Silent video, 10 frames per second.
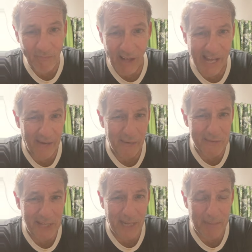I don't know.
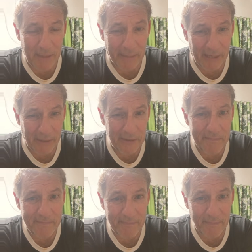It's got to be the mayor.
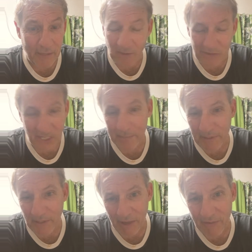No, it's got to be
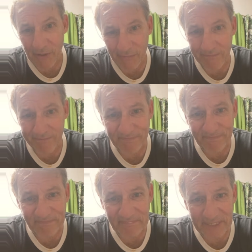the governor.
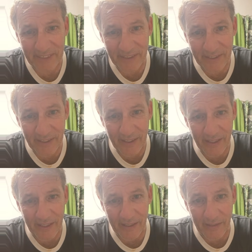
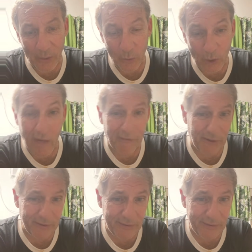The old governor.